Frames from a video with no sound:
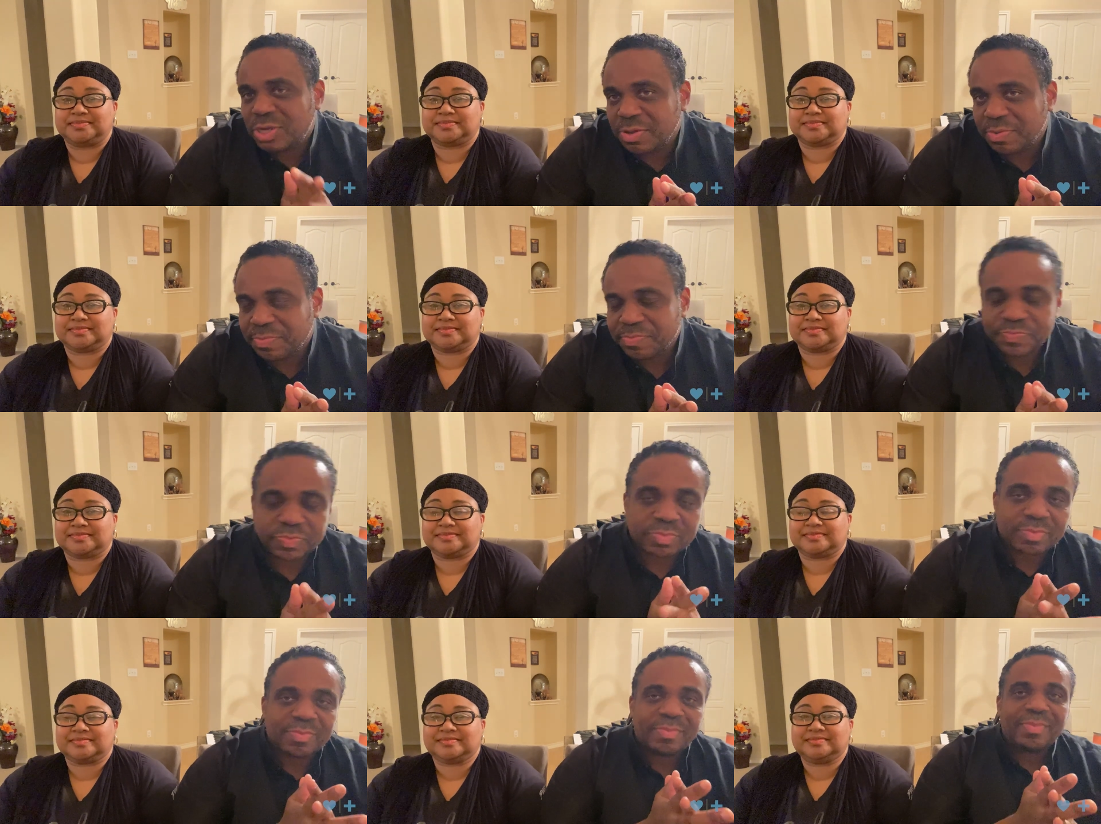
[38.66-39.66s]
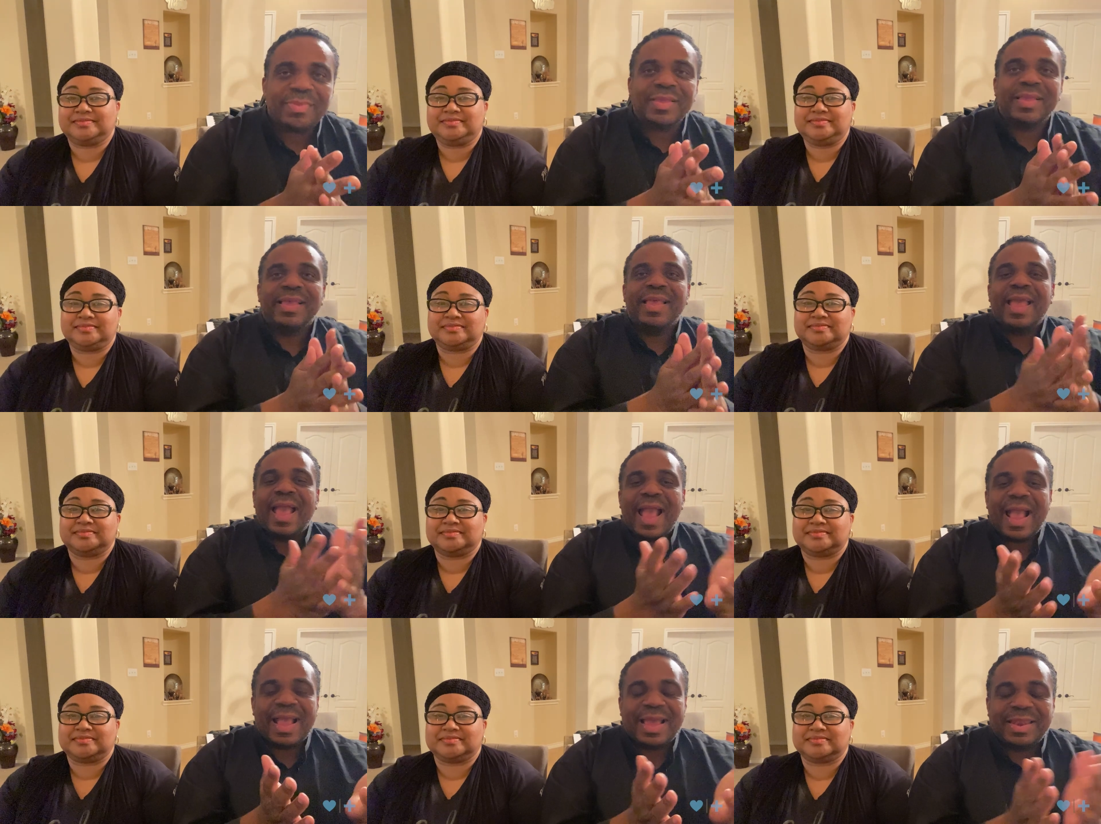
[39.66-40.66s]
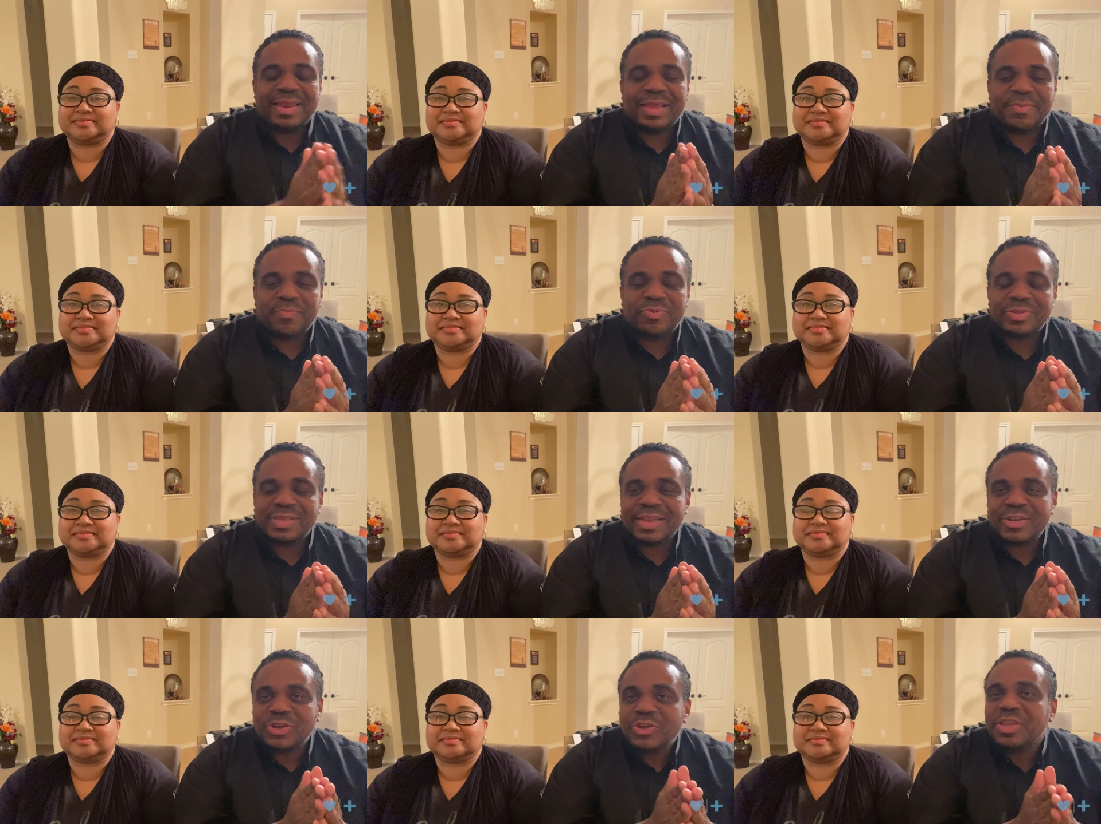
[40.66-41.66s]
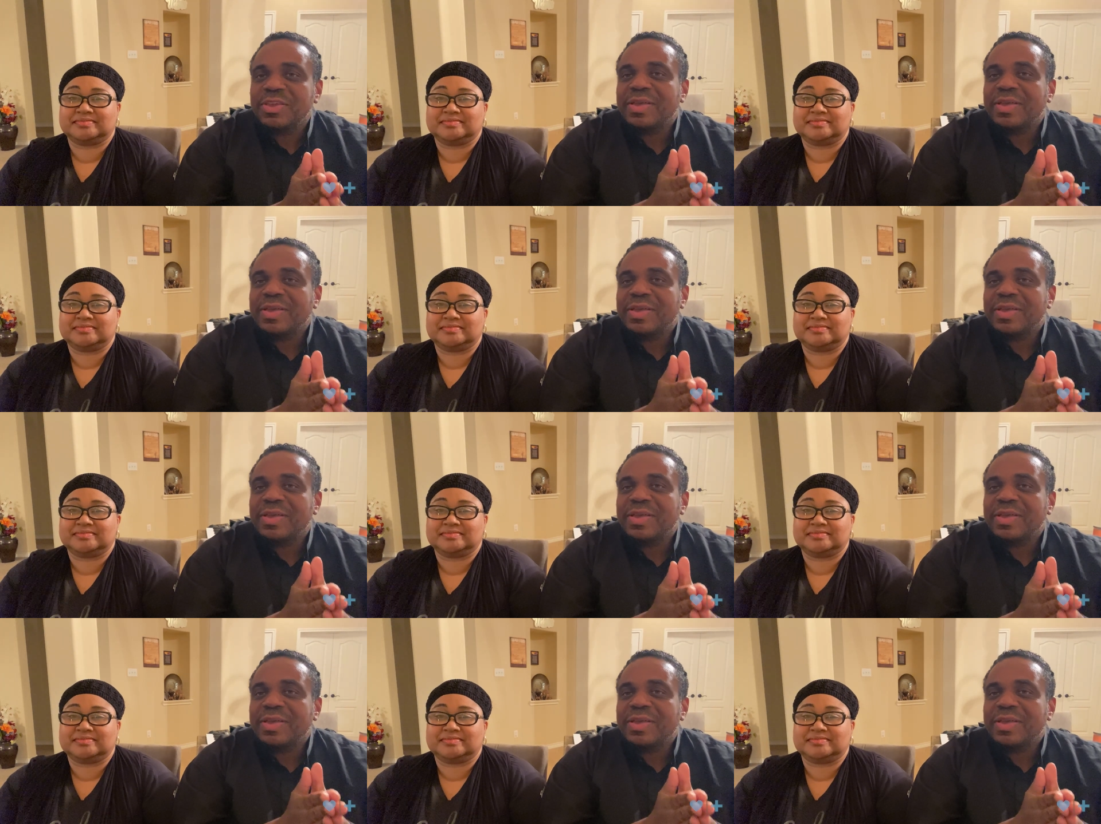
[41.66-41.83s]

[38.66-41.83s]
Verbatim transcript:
Speaker 1: you and present to you.